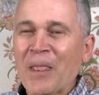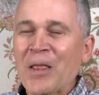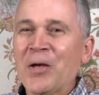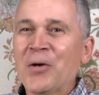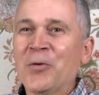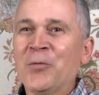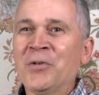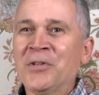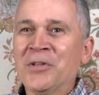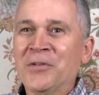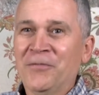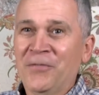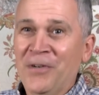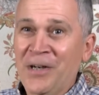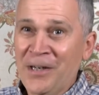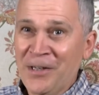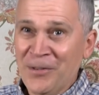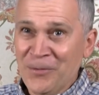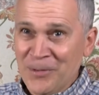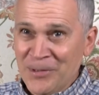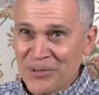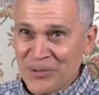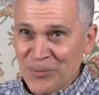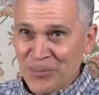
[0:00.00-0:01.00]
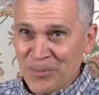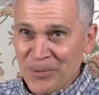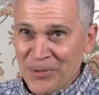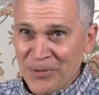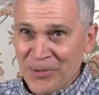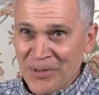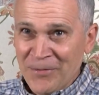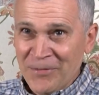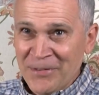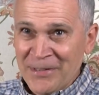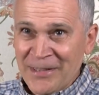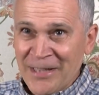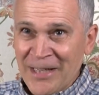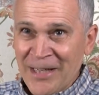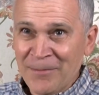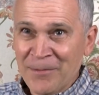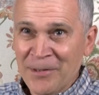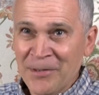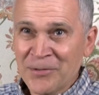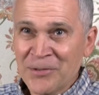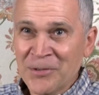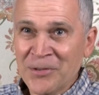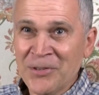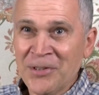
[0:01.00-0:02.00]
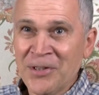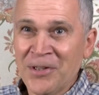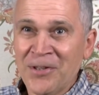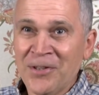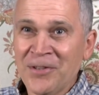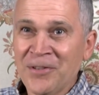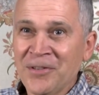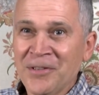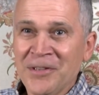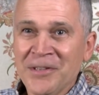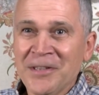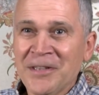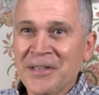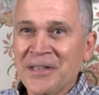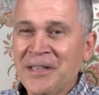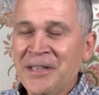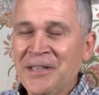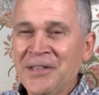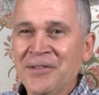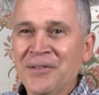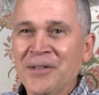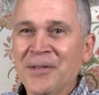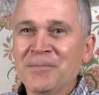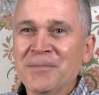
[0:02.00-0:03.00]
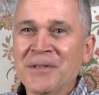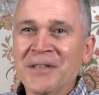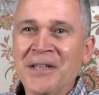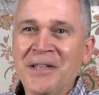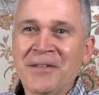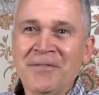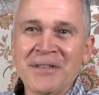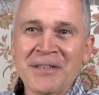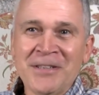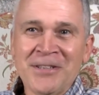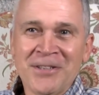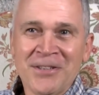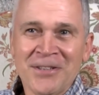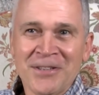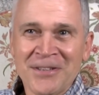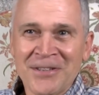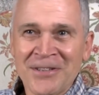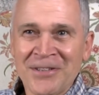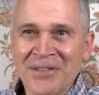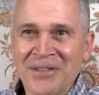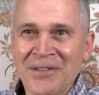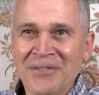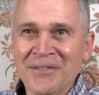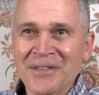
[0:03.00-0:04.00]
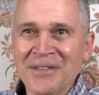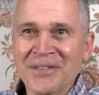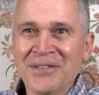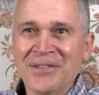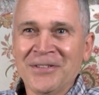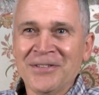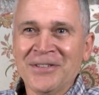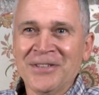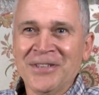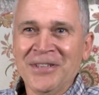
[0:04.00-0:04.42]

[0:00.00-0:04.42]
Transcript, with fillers: When the fire whistle blew every time there was a call, interrupted every church service on mm-hmm.